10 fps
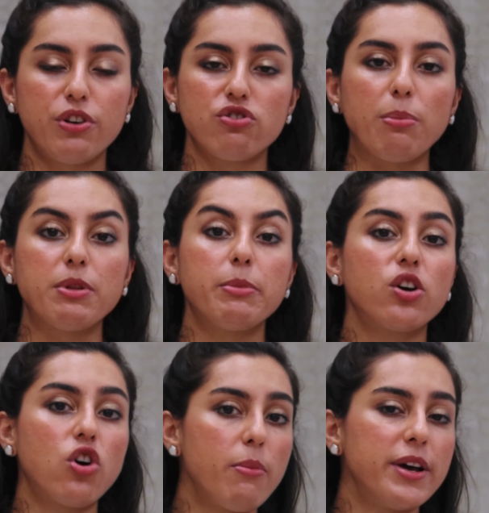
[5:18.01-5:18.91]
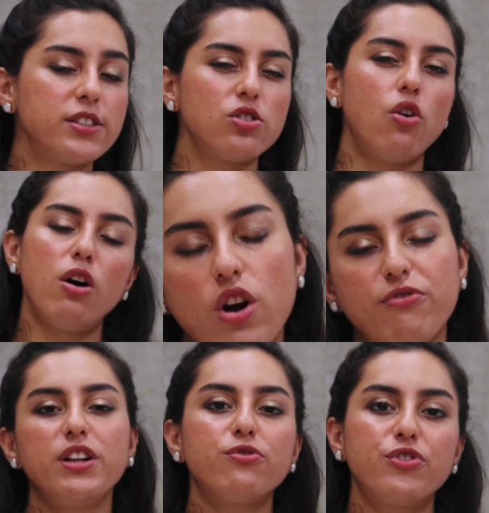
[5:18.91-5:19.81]
you can drop them in the comments,
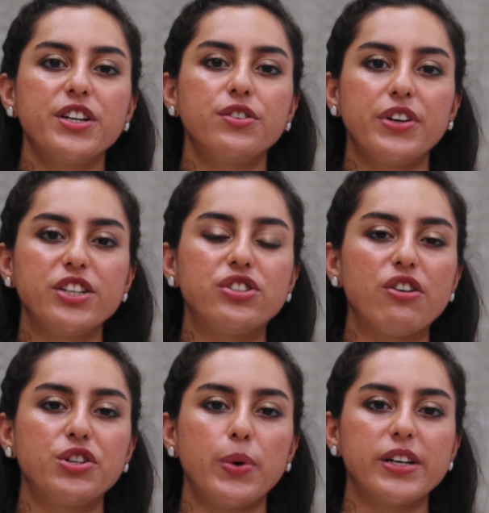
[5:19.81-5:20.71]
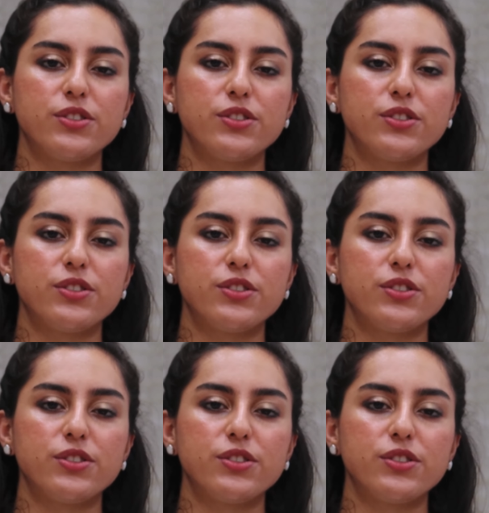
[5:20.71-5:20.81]
or feel free to reach out